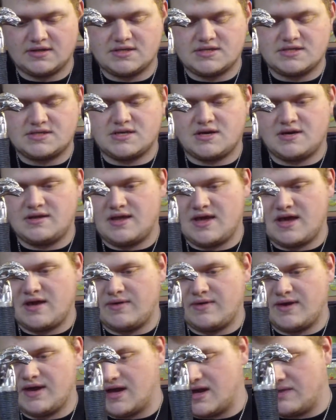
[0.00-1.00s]
So there
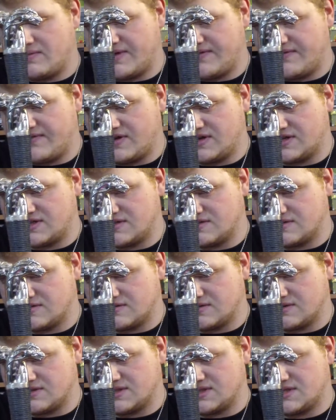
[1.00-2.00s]
we are, my 3
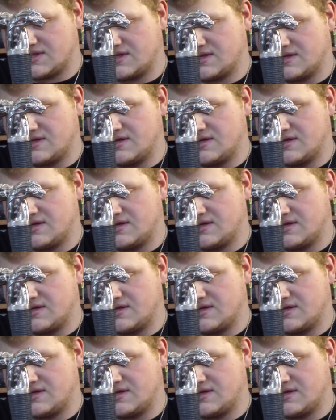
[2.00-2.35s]
swords.